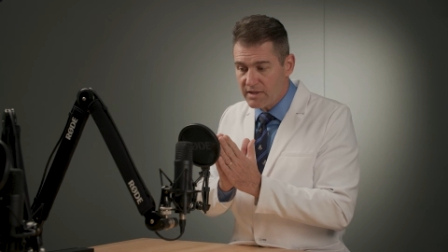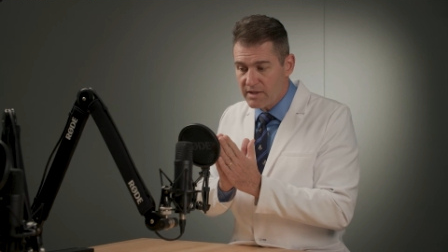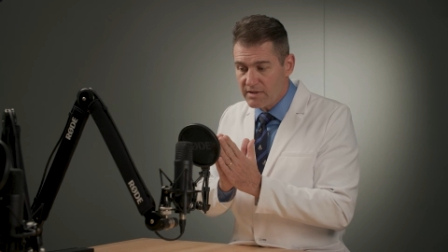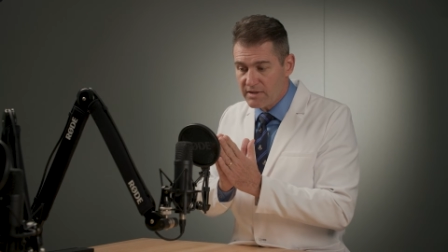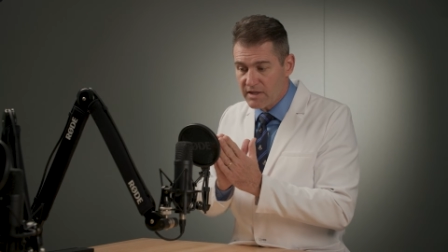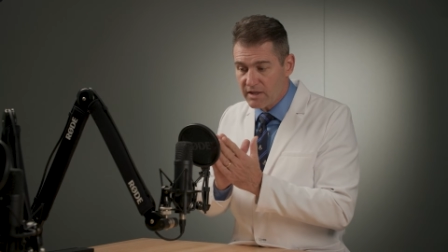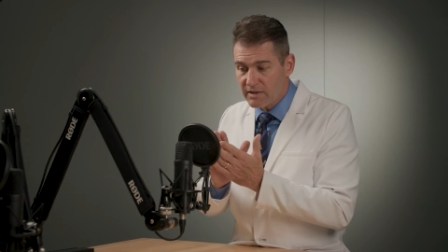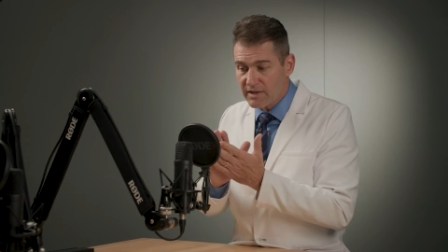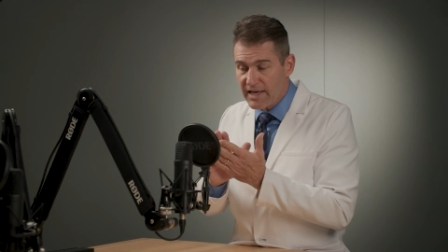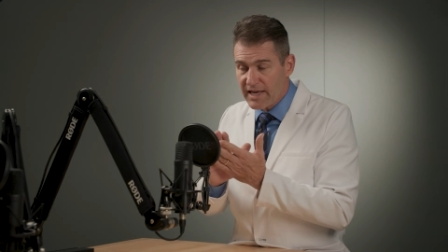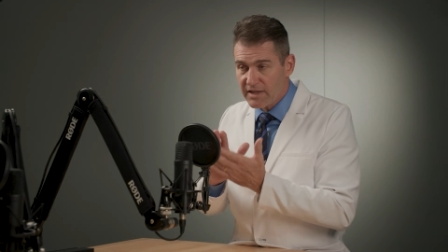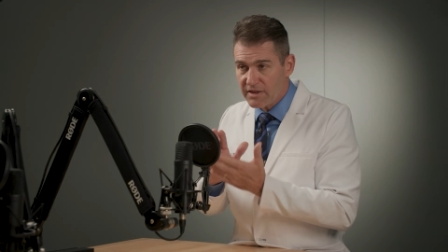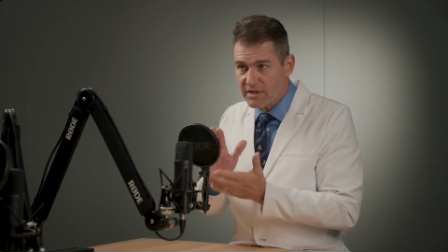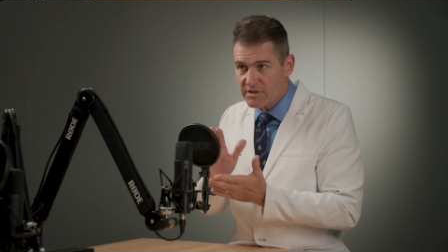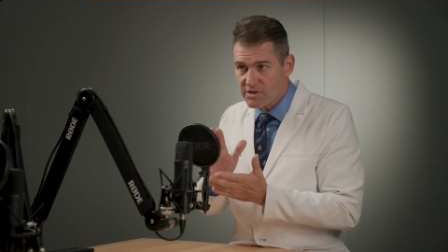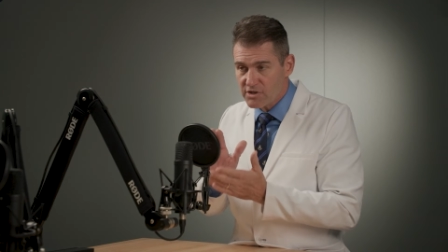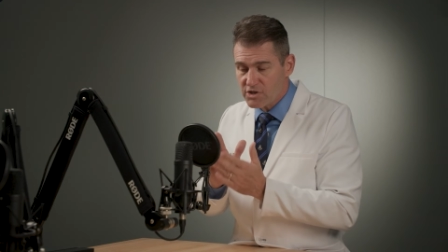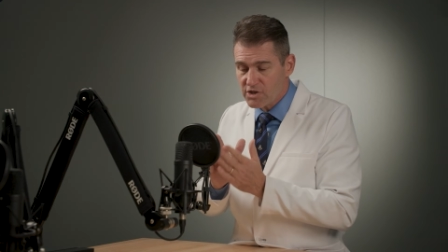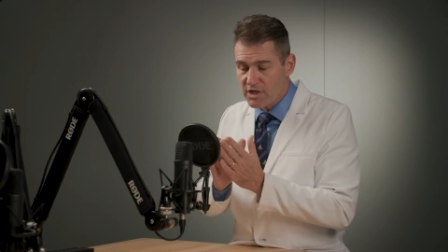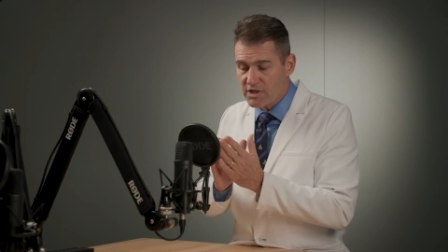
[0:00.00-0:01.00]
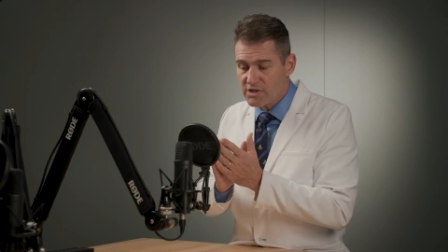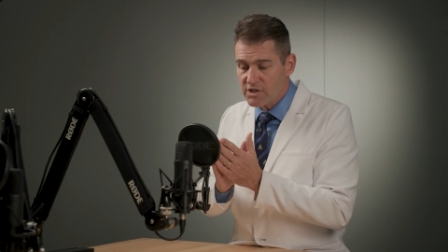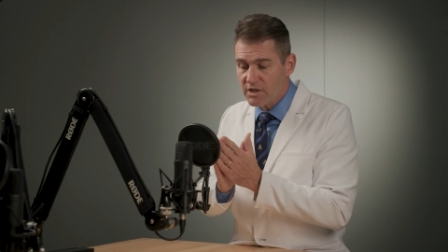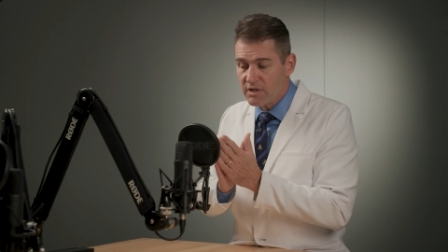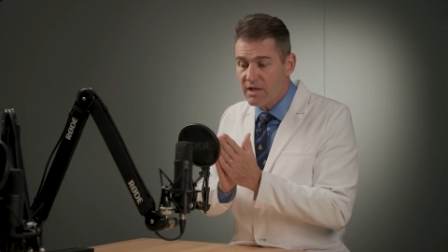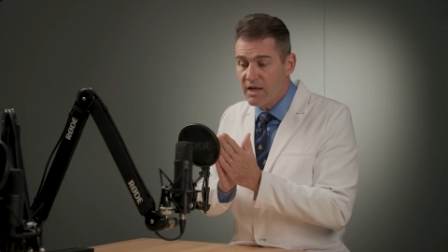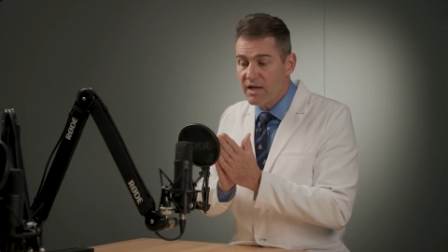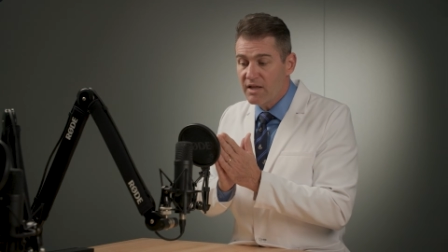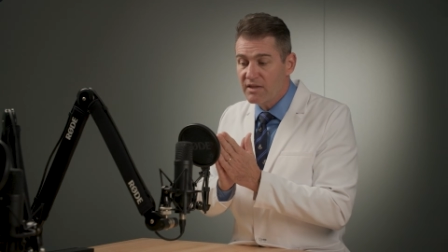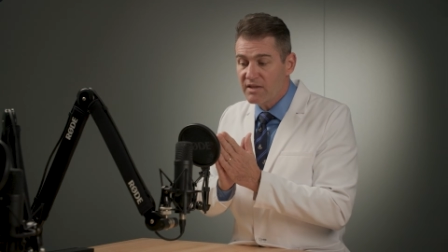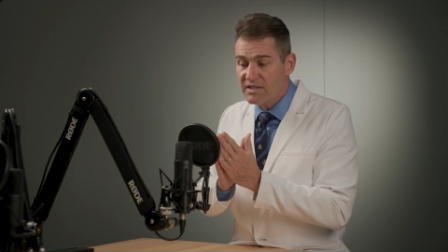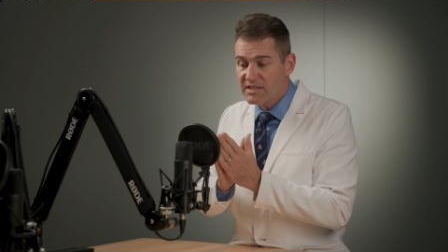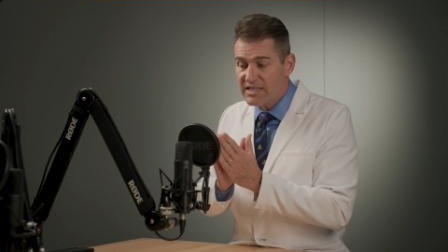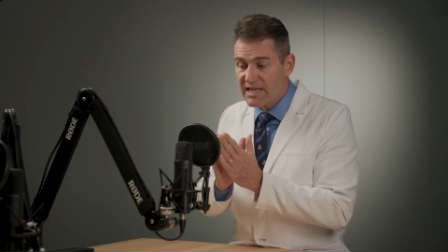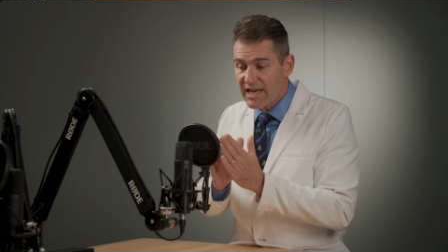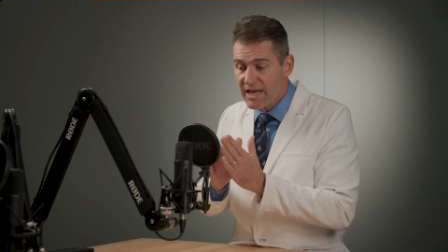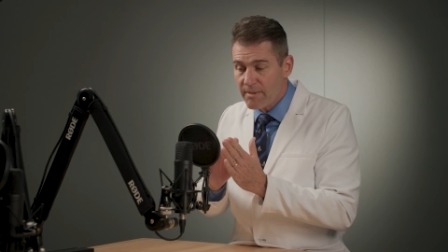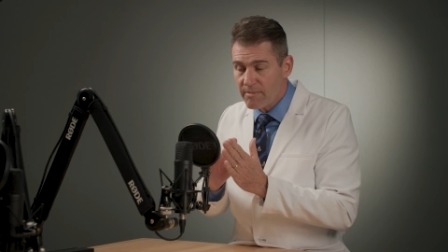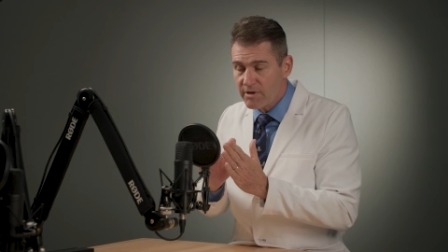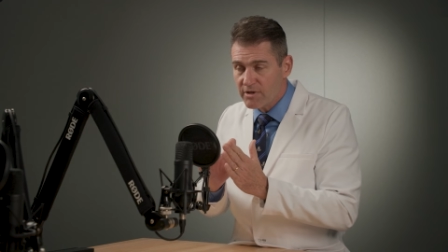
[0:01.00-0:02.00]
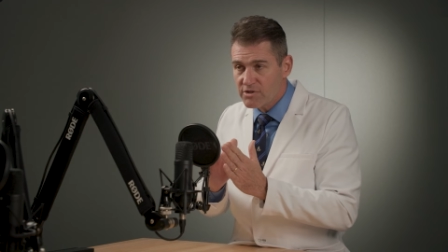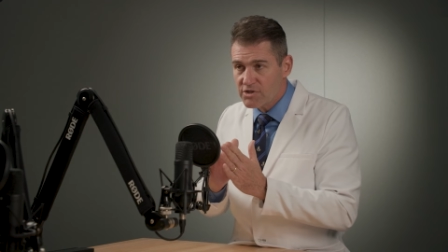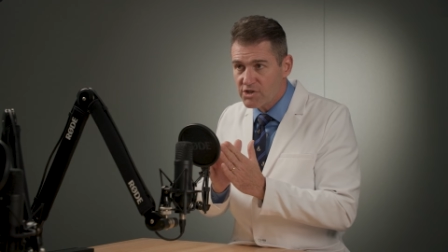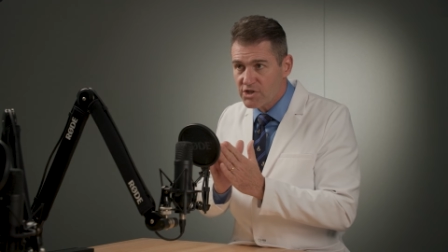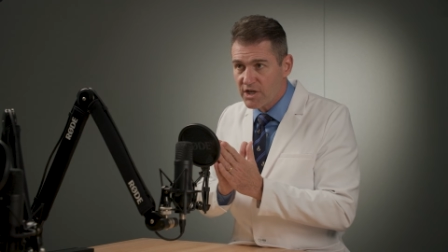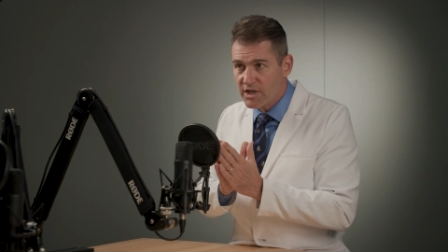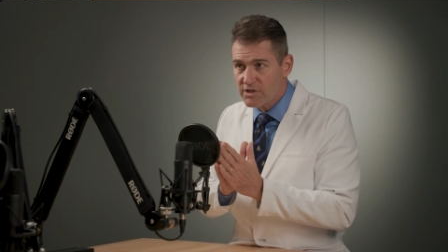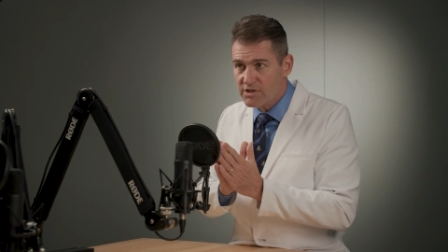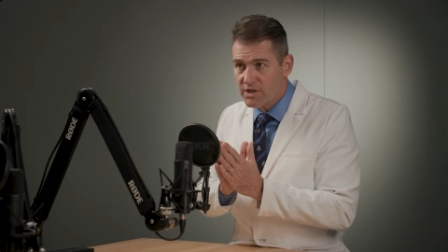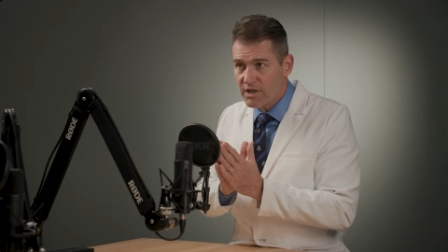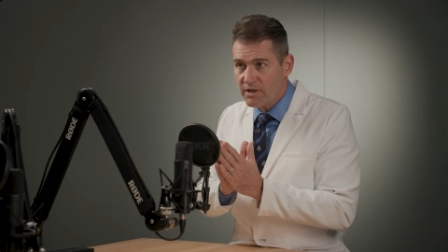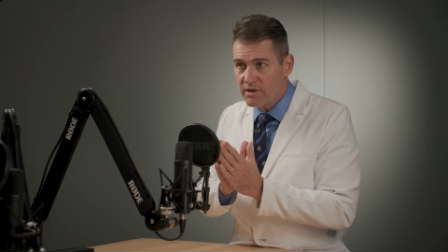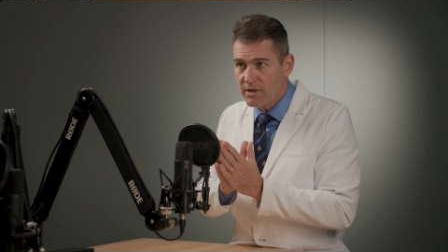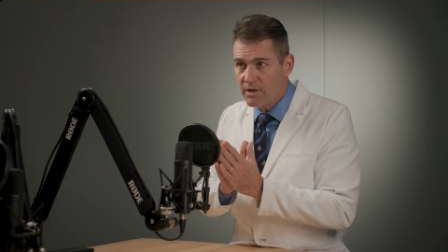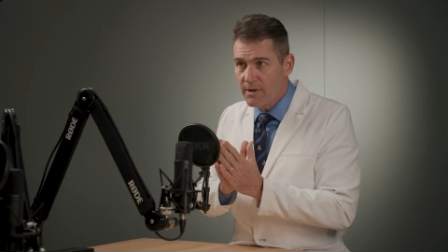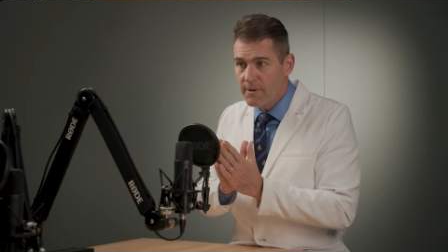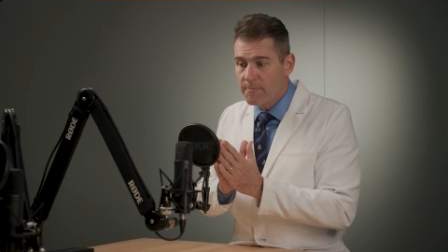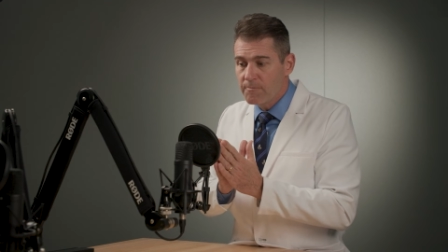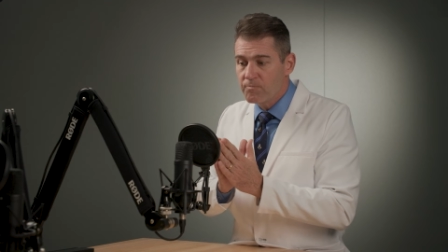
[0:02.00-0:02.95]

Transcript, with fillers: the length isn't changing, the diameter is changing,